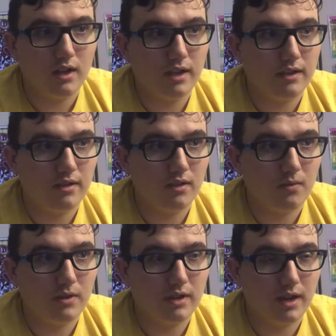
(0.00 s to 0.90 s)
It's
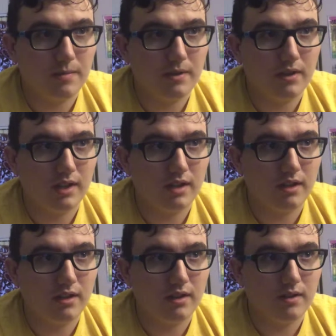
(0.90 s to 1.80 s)
always got to be, like,
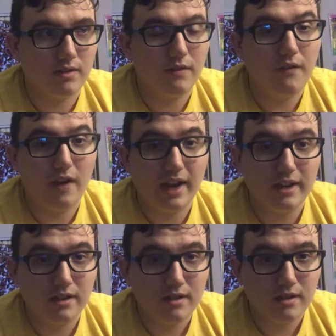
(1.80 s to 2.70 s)
the
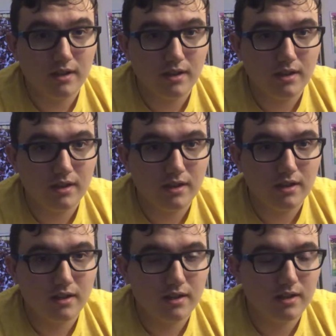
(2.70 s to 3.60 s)
finest,
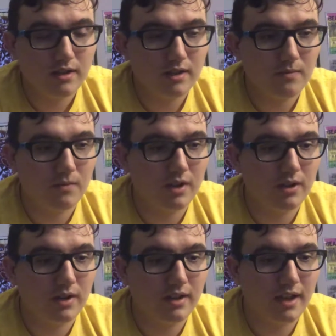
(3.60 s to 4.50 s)
where
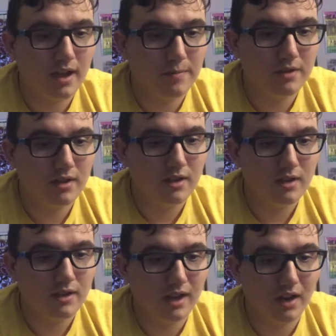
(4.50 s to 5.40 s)
you get a diamond
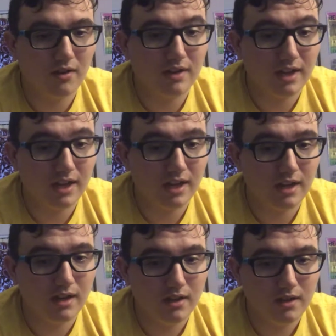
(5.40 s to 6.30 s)
guaranteed.